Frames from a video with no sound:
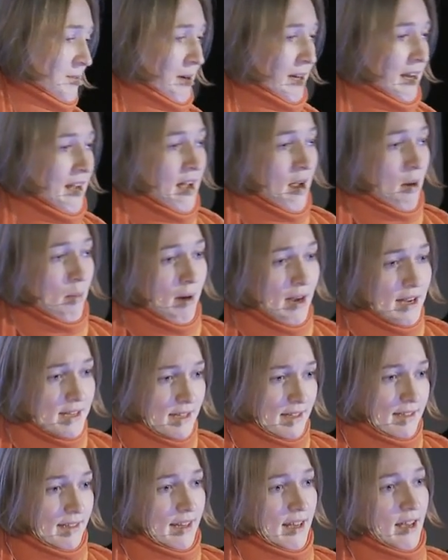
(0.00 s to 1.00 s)
But
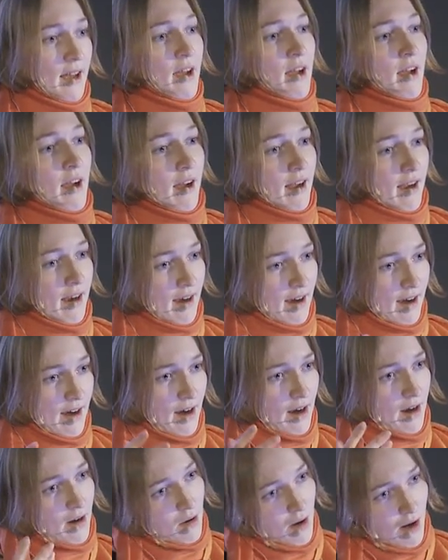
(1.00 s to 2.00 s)
basically,
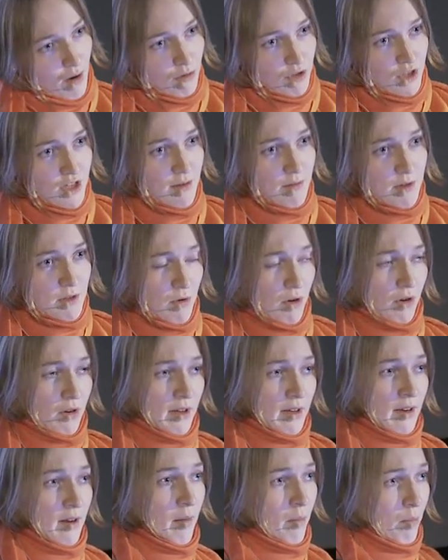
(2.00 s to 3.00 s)
uh, our team is
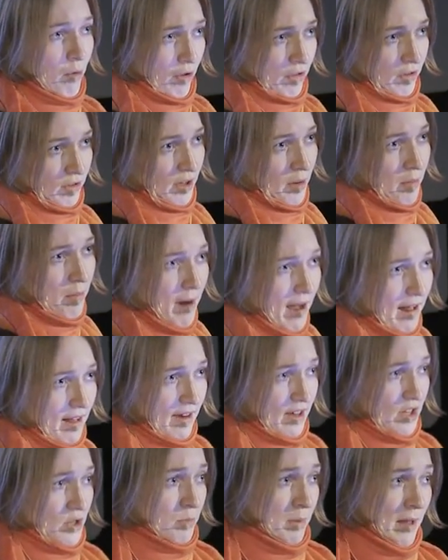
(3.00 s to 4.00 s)
working both on compiler
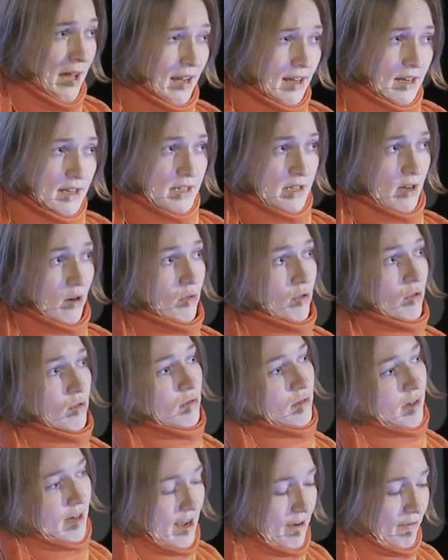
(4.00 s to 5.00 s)
and plugin, so
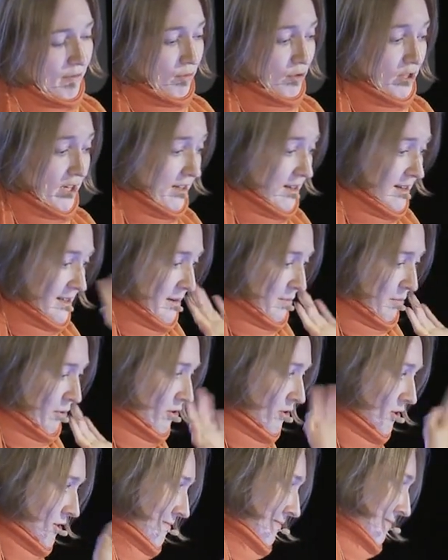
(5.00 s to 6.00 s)
you have good IDE
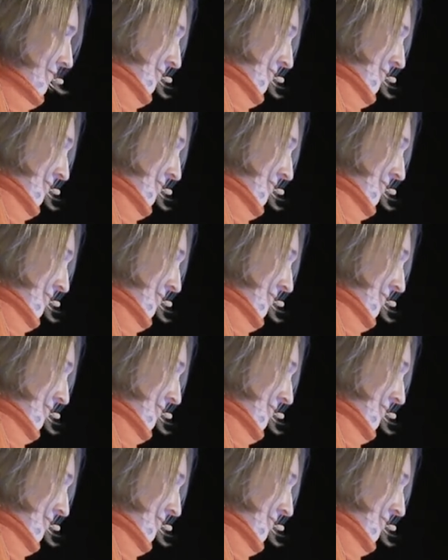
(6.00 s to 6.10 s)
support